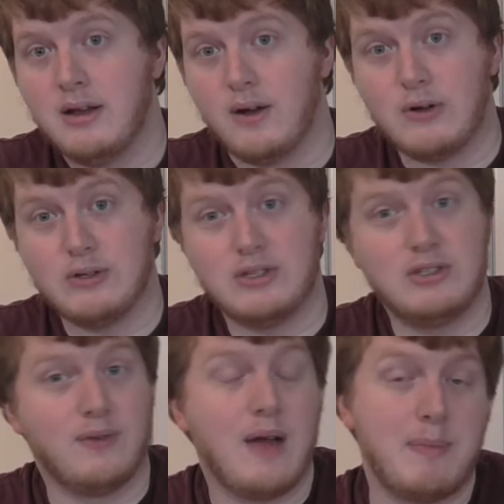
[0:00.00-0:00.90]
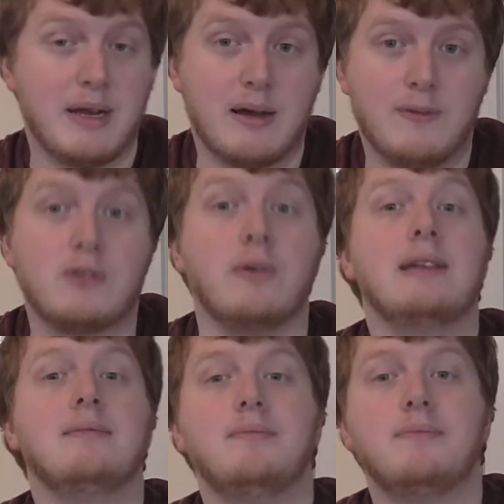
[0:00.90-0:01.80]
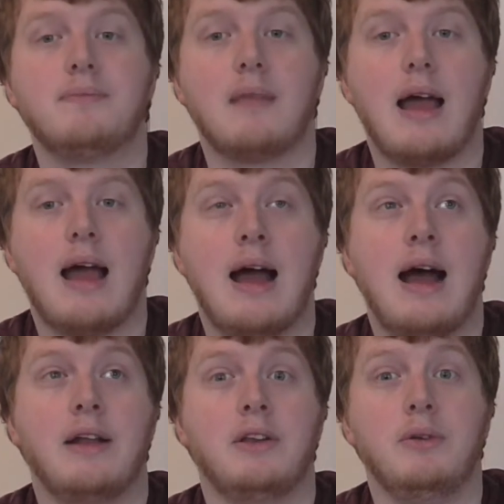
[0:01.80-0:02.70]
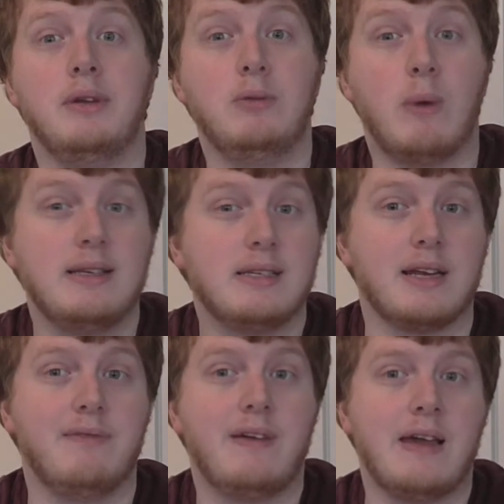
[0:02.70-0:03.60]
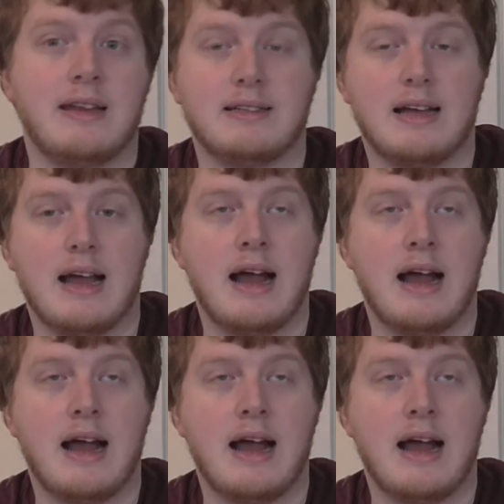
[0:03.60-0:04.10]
Of course, there's stuff happening off screen, and you need ways to convey it.